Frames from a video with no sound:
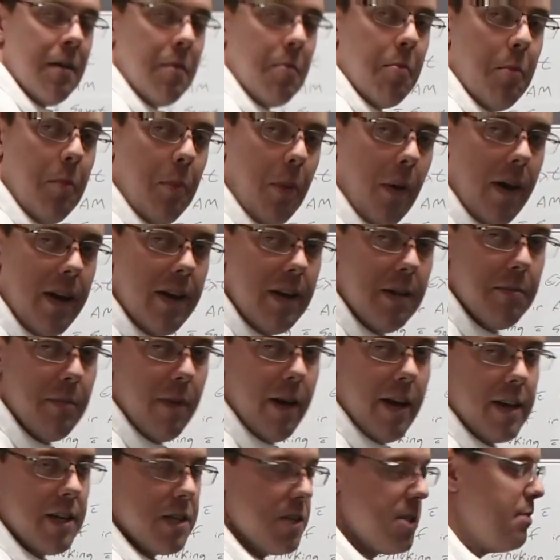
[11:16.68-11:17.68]
but in
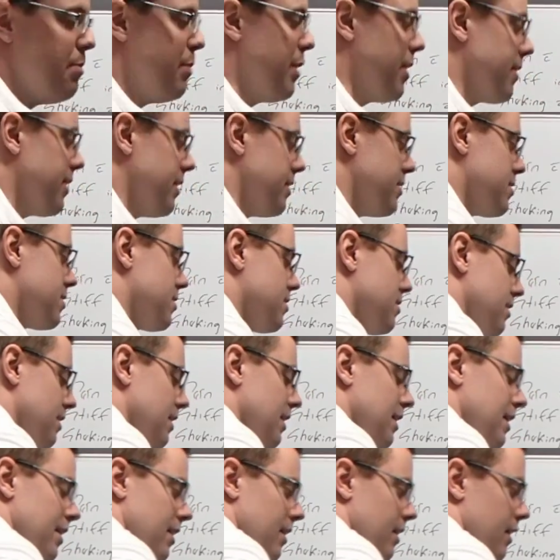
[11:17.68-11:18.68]
my experience,
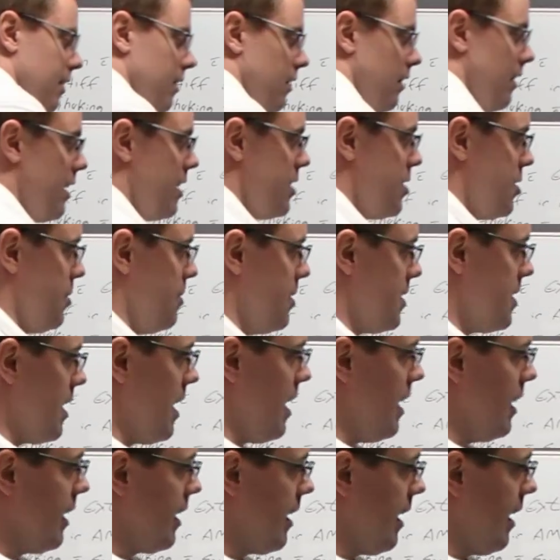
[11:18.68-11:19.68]
unless you
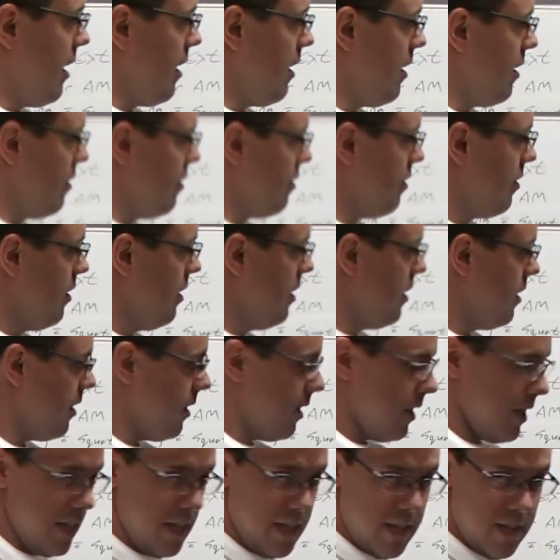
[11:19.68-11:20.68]
take care of
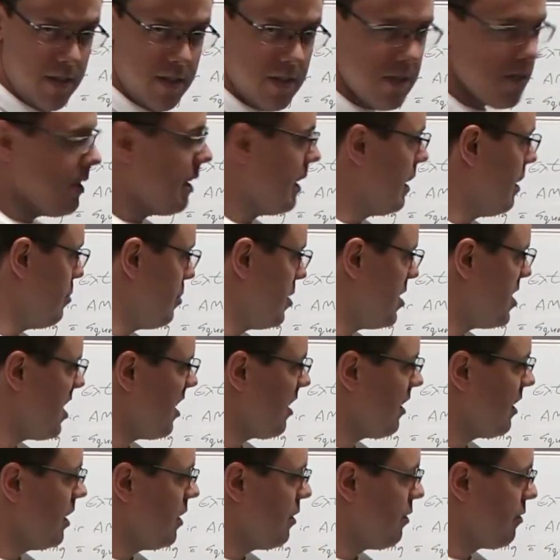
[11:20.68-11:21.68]
these,
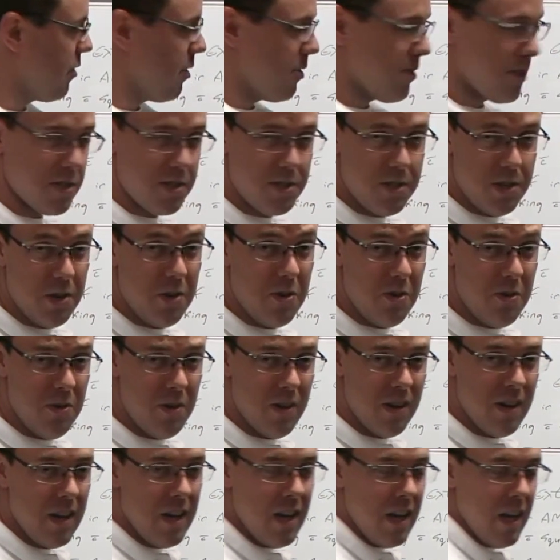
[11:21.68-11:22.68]
particularly the first two,
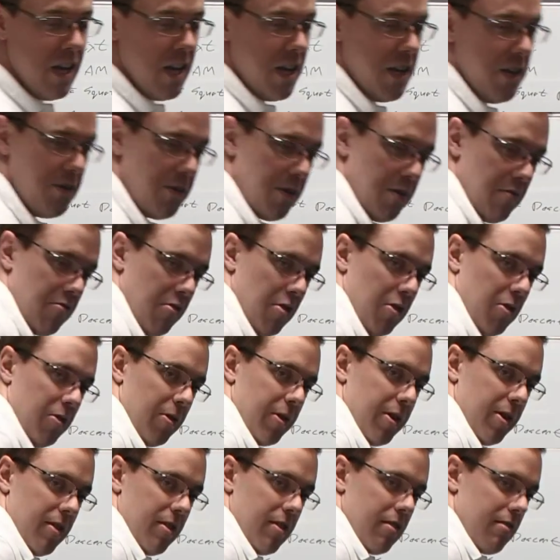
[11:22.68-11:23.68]
you can roll
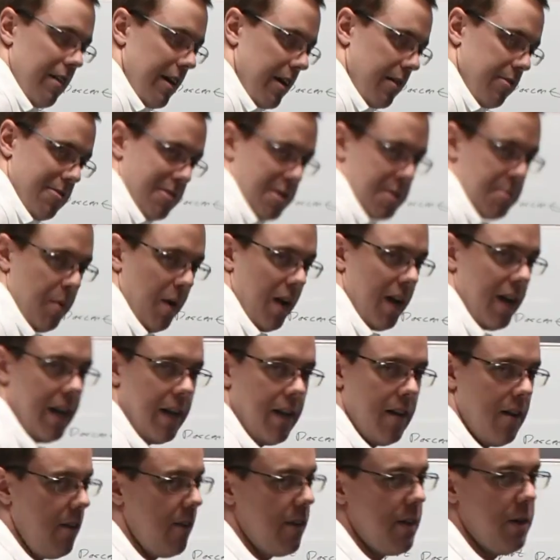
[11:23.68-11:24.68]
your erector spinae
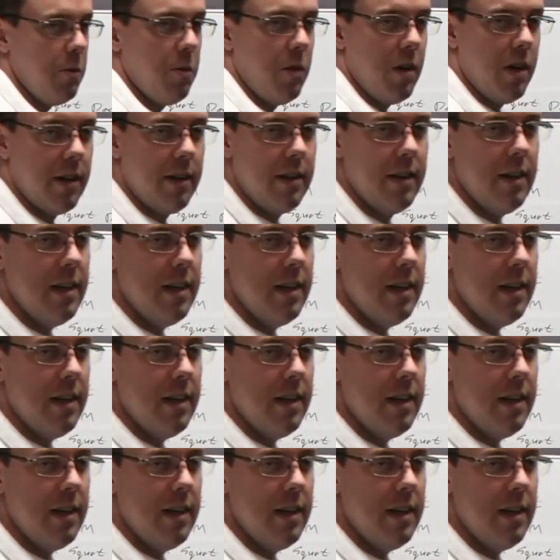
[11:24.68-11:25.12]
all you want.